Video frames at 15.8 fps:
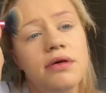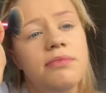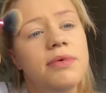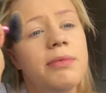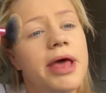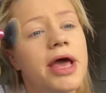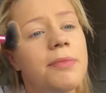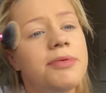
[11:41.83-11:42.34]

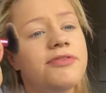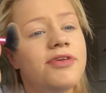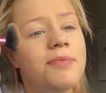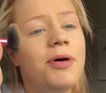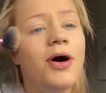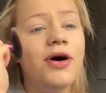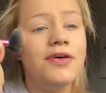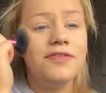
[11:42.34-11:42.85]
my makeup to
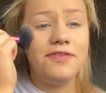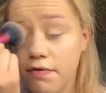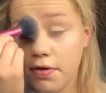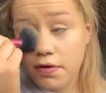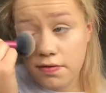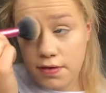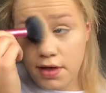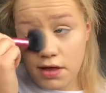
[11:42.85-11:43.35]
rub off.
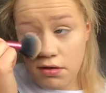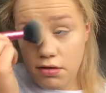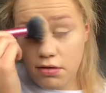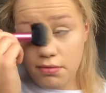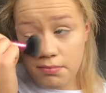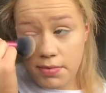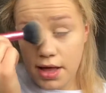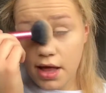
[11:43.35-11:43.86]
Focusing it
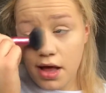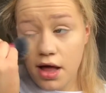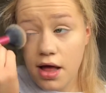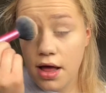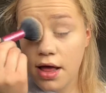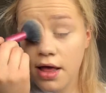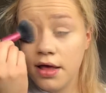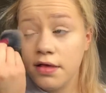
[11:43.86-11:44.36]
on my
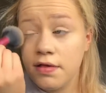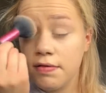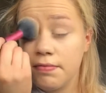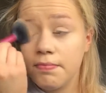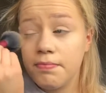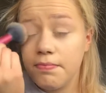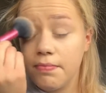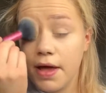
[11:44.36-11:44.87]

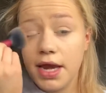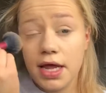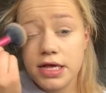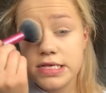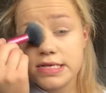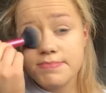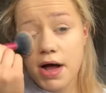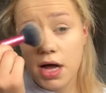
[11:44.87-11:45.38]
eyes and like
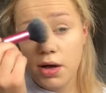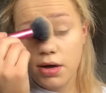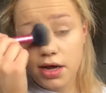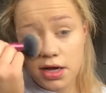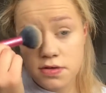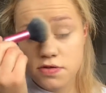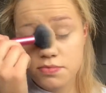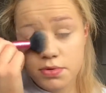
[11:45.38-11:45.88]
smile
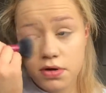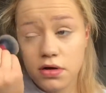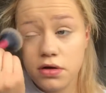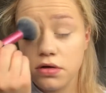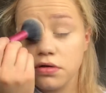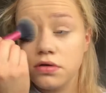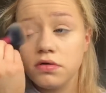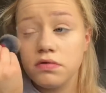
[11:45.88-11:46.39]
lines
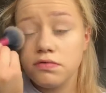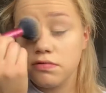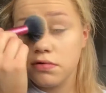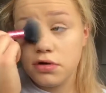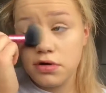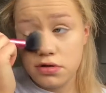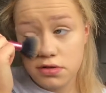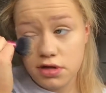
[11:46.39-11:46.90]
because
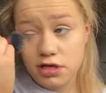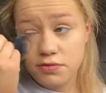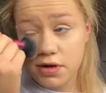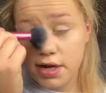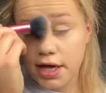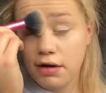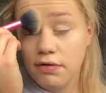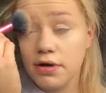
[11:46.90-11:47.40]
that's where
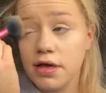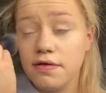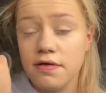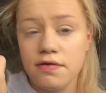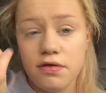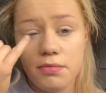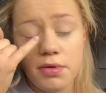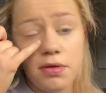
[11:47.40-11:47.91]
I like
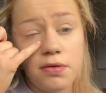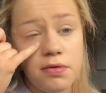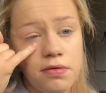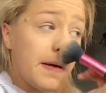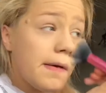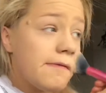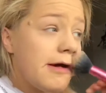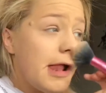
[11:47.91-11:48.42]
creases the
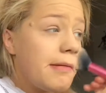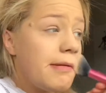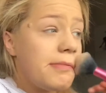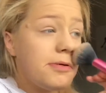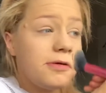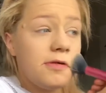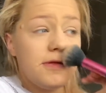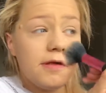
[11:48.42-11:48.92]
most. I feel like
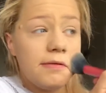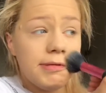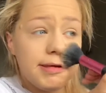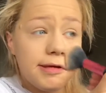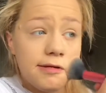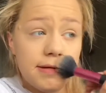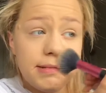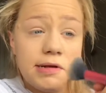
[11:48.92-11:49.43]
people can see
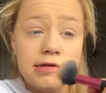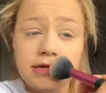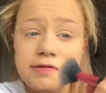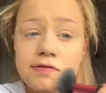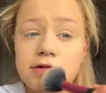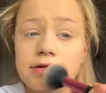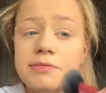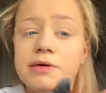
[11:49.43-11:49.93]
me because I'm
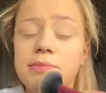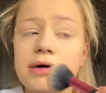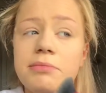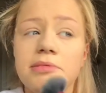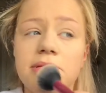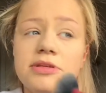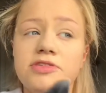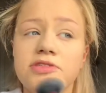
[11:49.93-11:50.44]
literally filming by
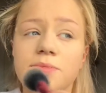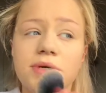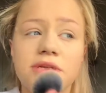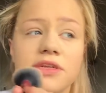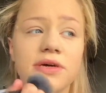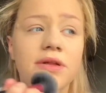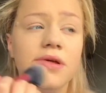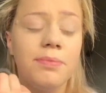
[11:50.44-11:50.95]
my bedroom
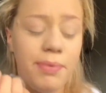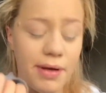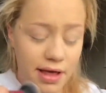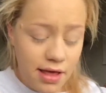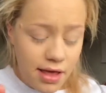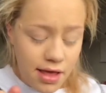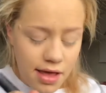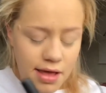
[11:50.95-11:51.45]
window. Like,
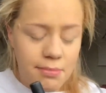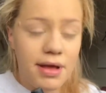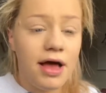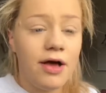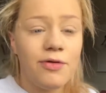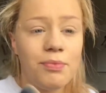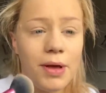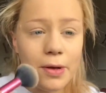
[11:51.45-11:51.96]
my
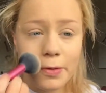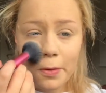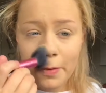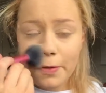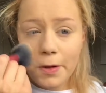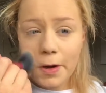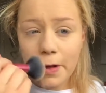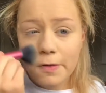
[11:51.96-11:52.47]
house backs
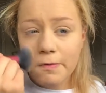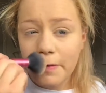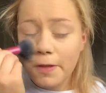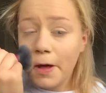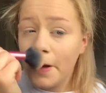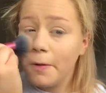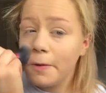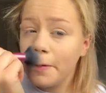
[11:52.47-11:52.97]
onto loads of other
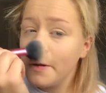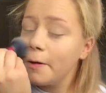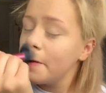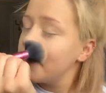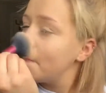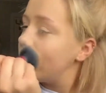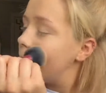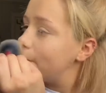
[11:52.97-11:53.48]
houses,
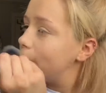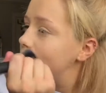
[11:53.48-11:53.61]
but